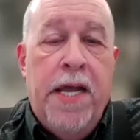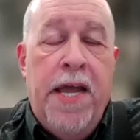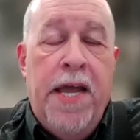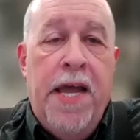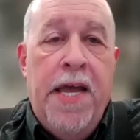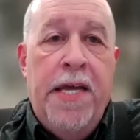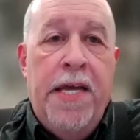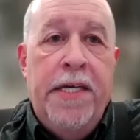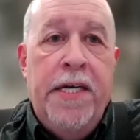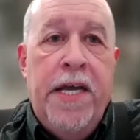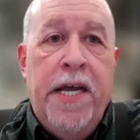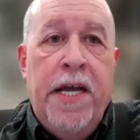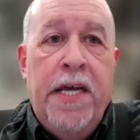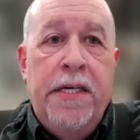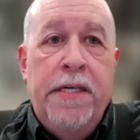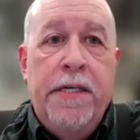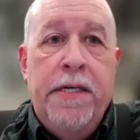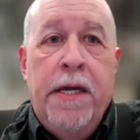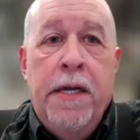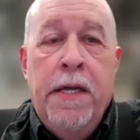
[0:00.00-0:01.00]

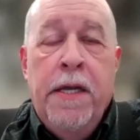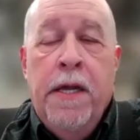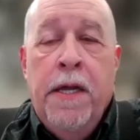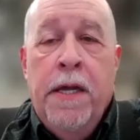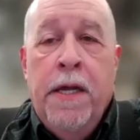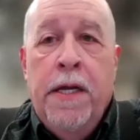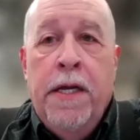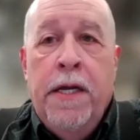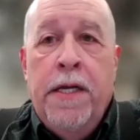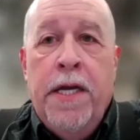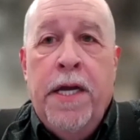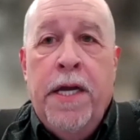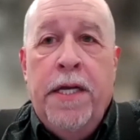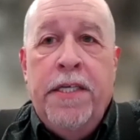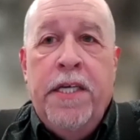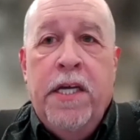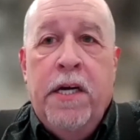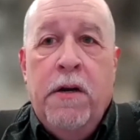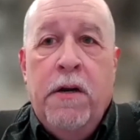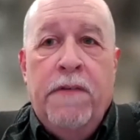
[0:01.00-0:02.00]
And Yeah,
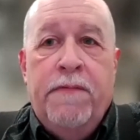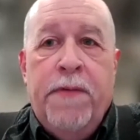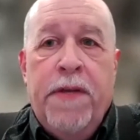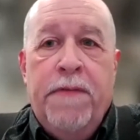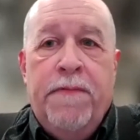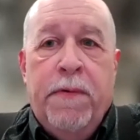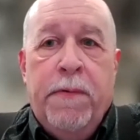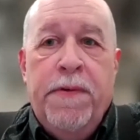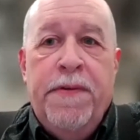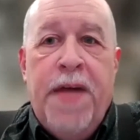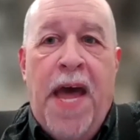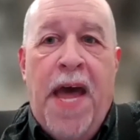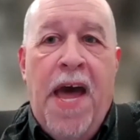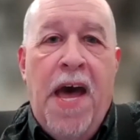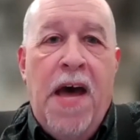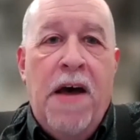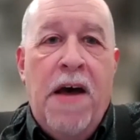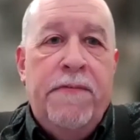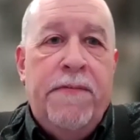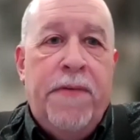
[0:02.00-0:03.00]
if we
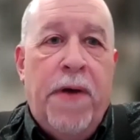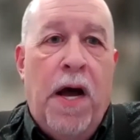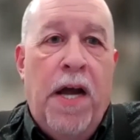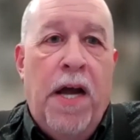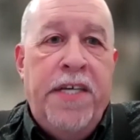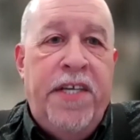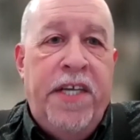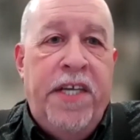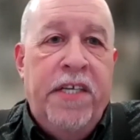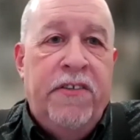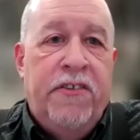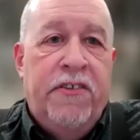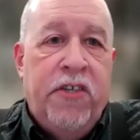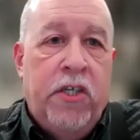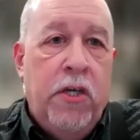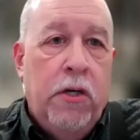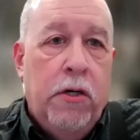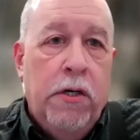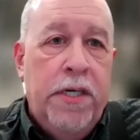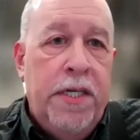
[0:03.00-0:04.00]
have IT and
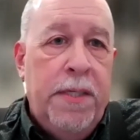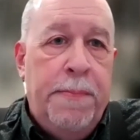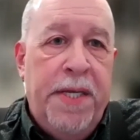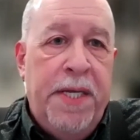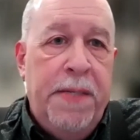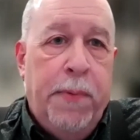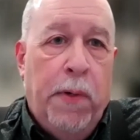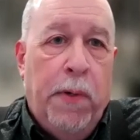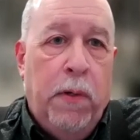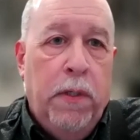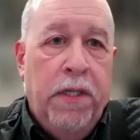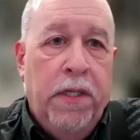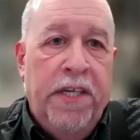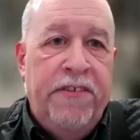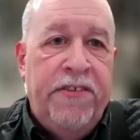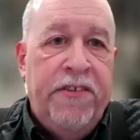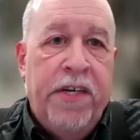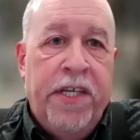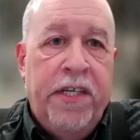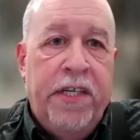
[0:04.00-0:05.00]
security people
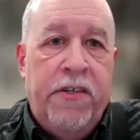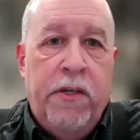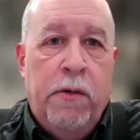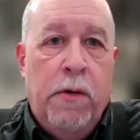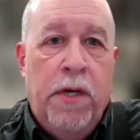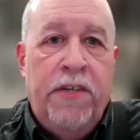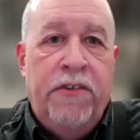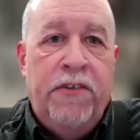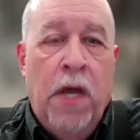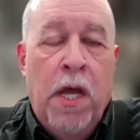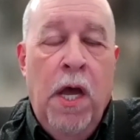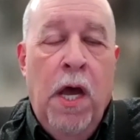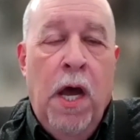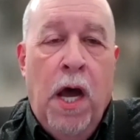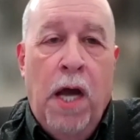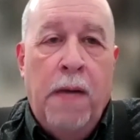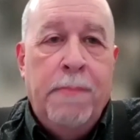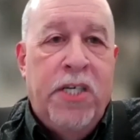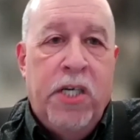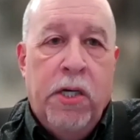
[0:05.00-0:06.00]
listening to us,
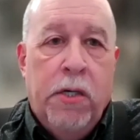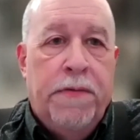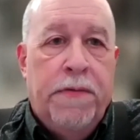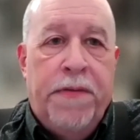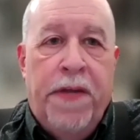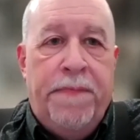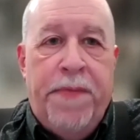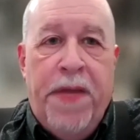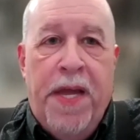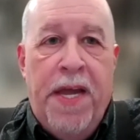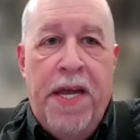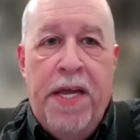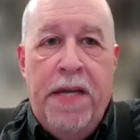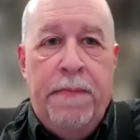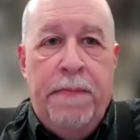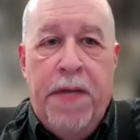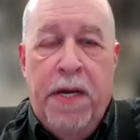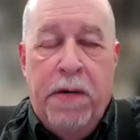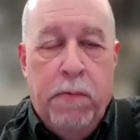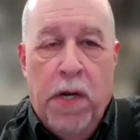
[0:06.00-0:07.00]
I'm sure that
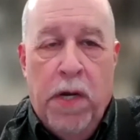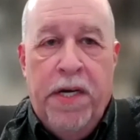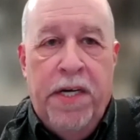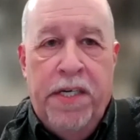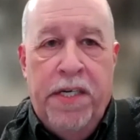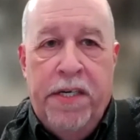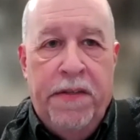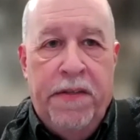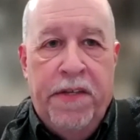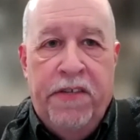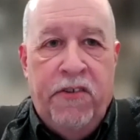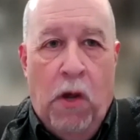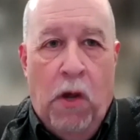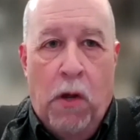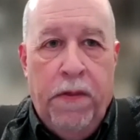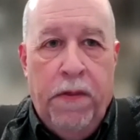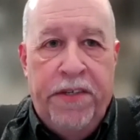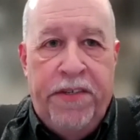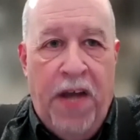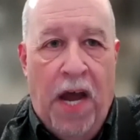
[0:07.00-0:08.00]
they run into this
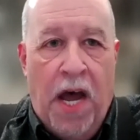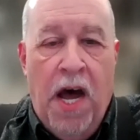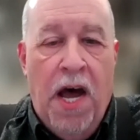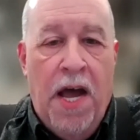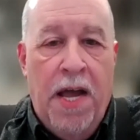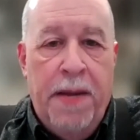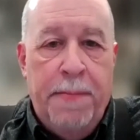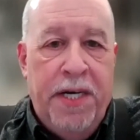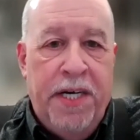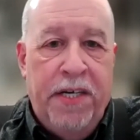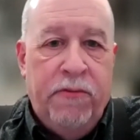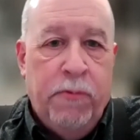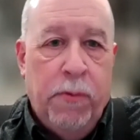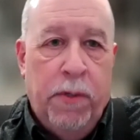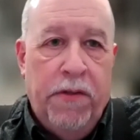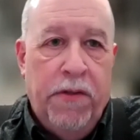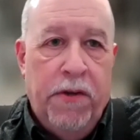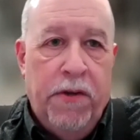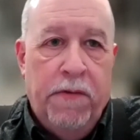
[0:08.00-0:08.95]
all the time, and it's one of their